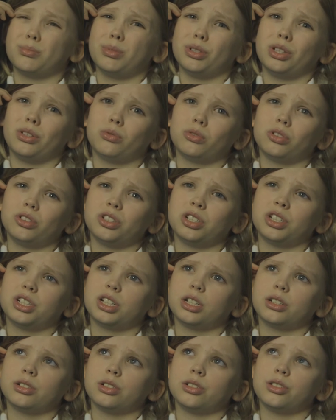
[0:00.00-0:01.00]
but you want to
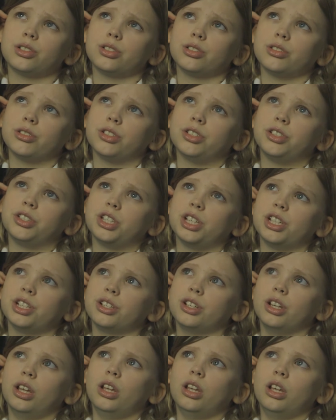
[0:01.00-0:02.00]
tell the truth as
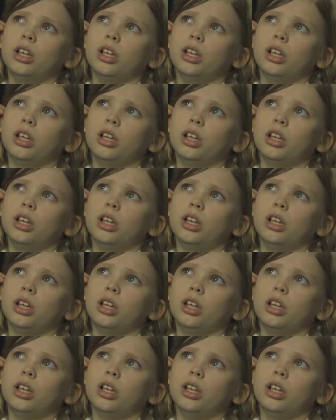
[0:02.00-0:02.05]
in,